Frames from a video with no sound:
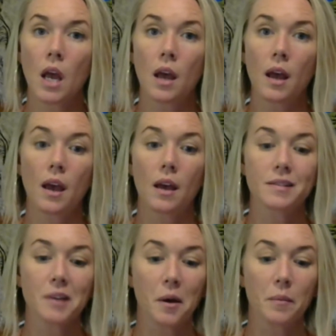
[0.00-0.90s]
And
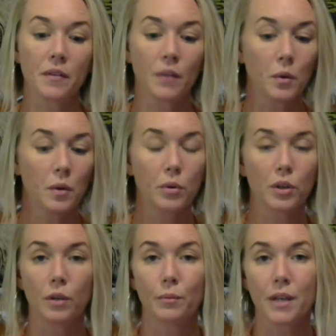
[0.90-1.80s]
if I want to put a
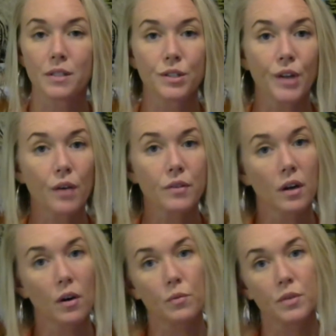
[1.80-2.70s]
good message out
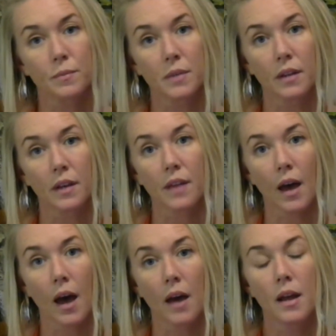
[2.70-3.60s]
there or something like
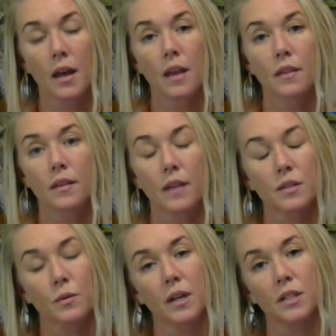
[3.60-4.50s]
that, then that's
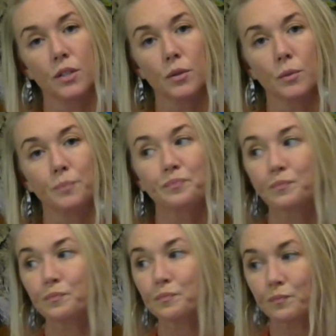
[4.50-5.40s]
what I do.
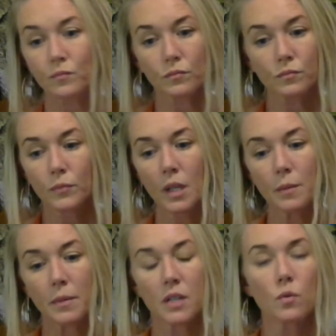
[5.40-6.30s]

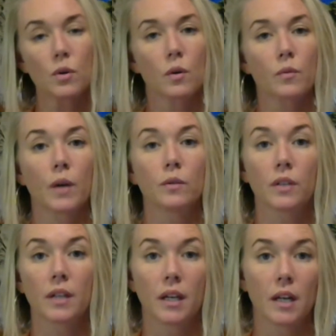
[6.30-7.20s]
But I don't go around
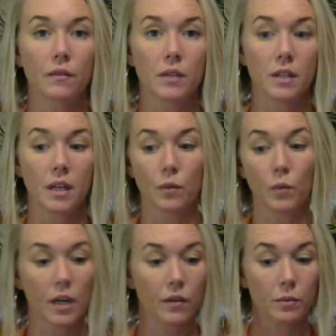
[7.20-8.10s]
looking at everything and
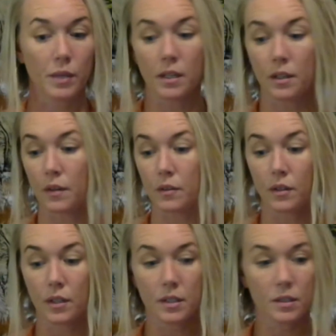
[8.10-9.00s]
whatever, getting in
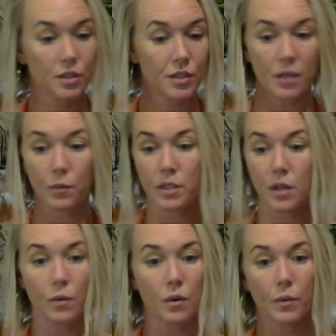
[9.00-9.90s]
it, seeing what's
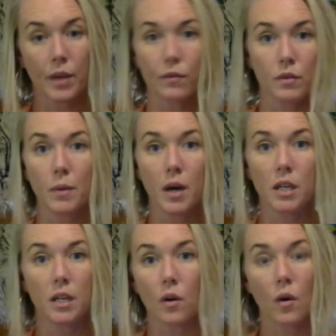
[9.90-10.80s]
going on with
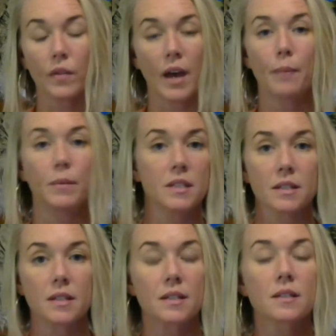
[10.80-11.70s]
everybody and all that
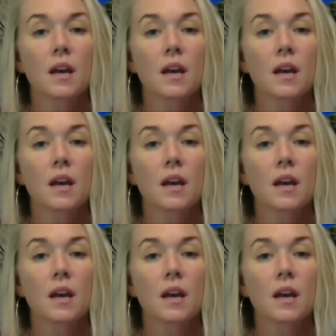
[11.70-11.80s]
business.